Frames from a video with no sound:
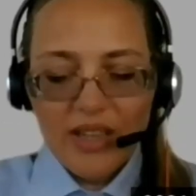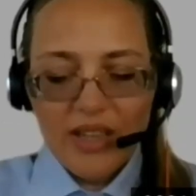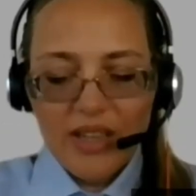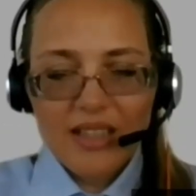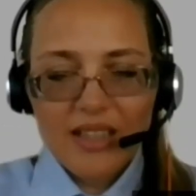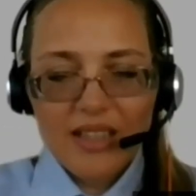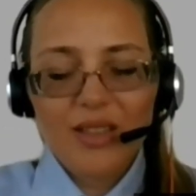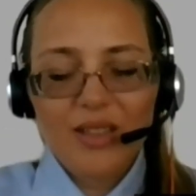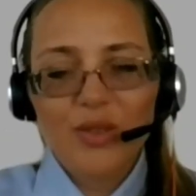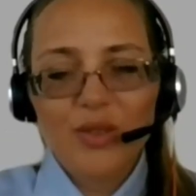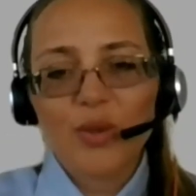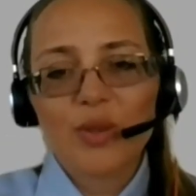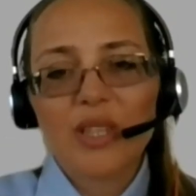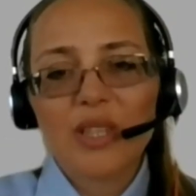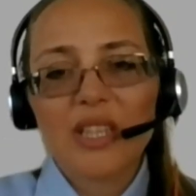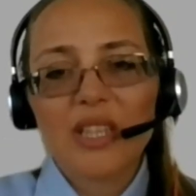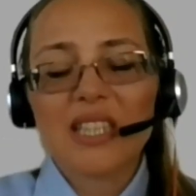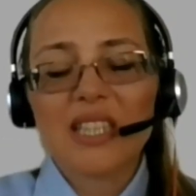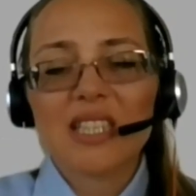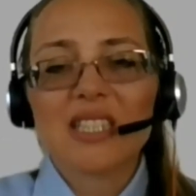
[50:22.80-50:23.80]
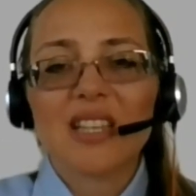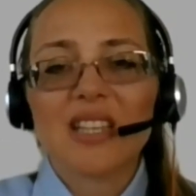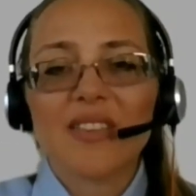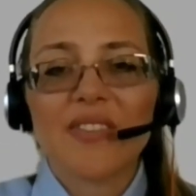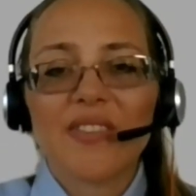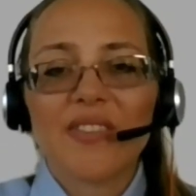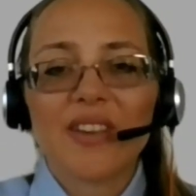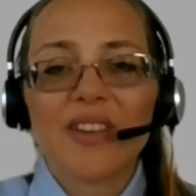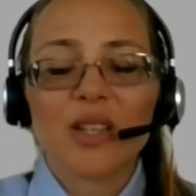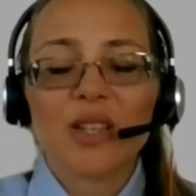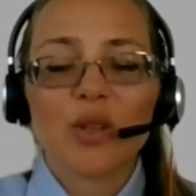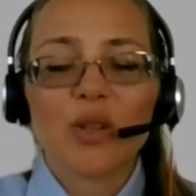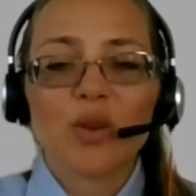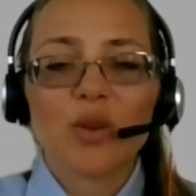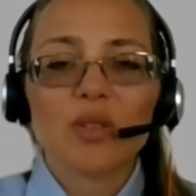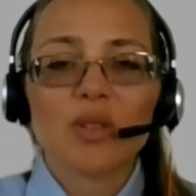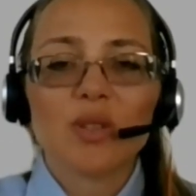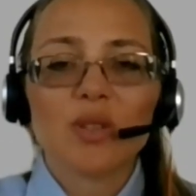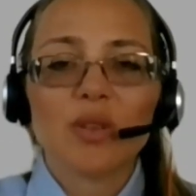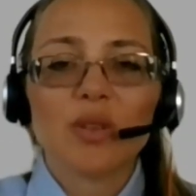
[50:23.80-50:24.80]
and, and do you think this affect
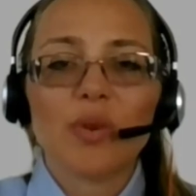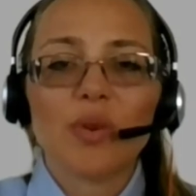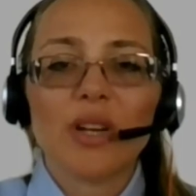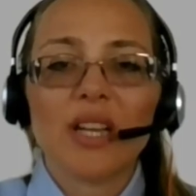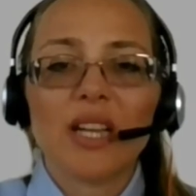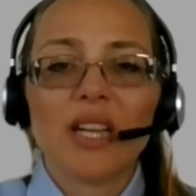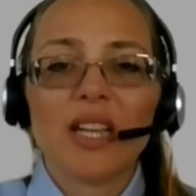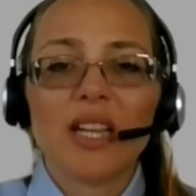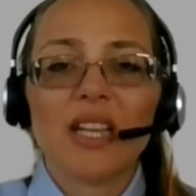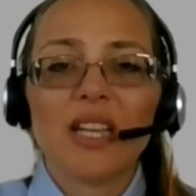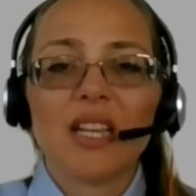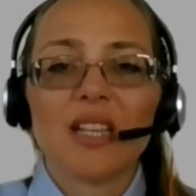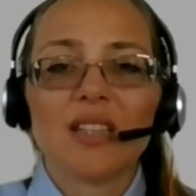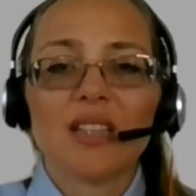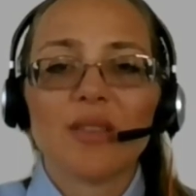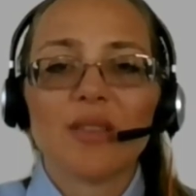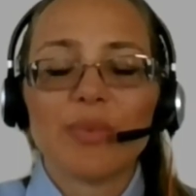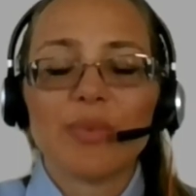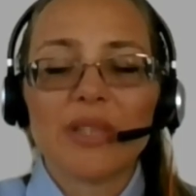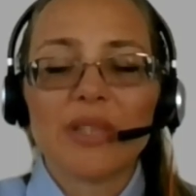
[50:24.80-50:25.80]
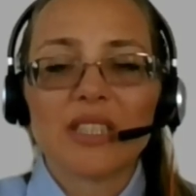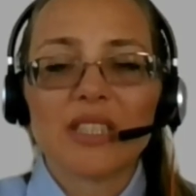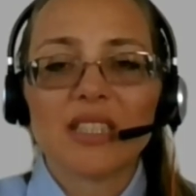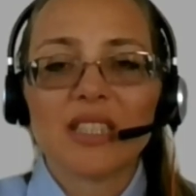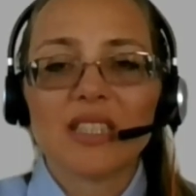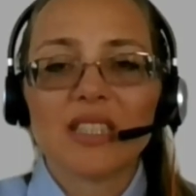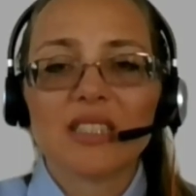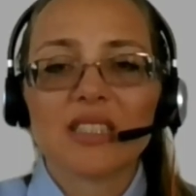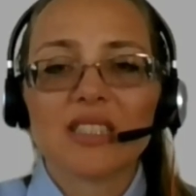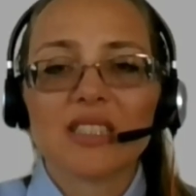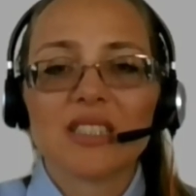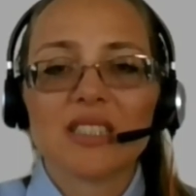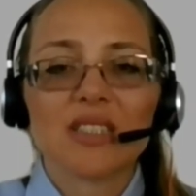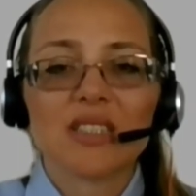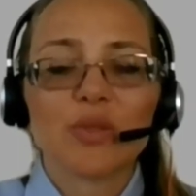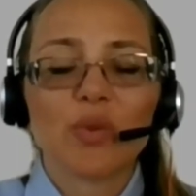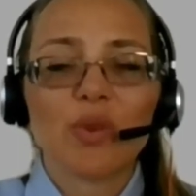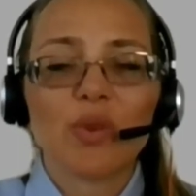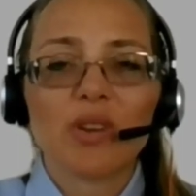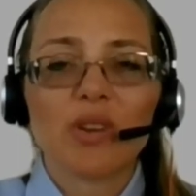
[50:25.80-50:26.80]
also the way the
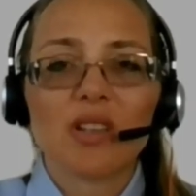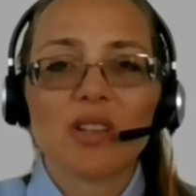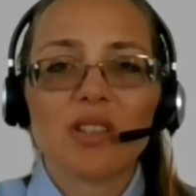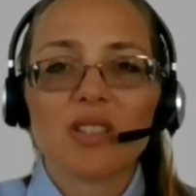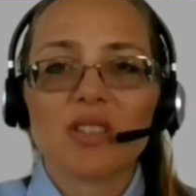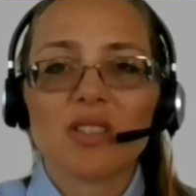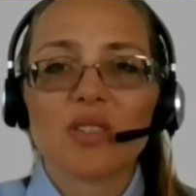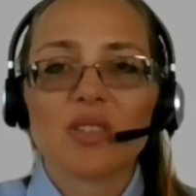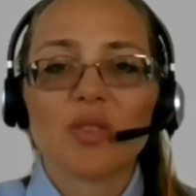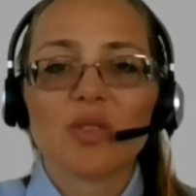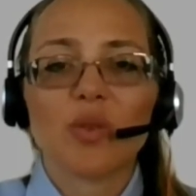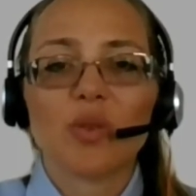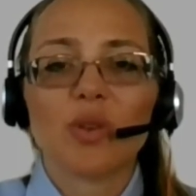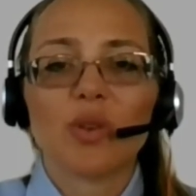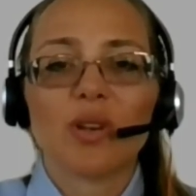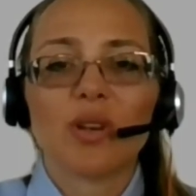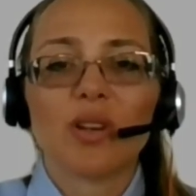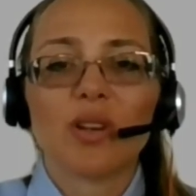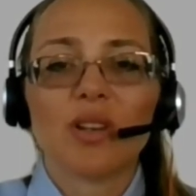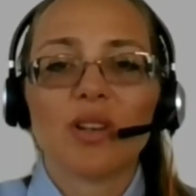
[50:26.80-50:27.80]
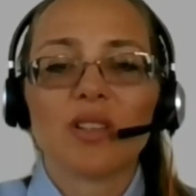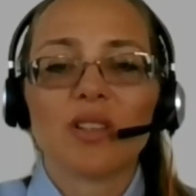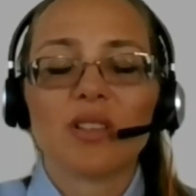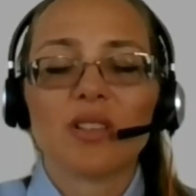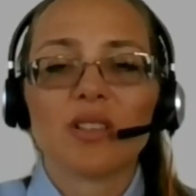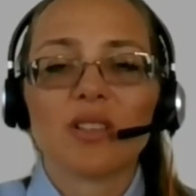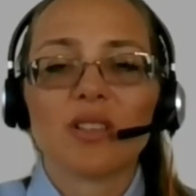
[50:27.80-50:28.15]
business works or?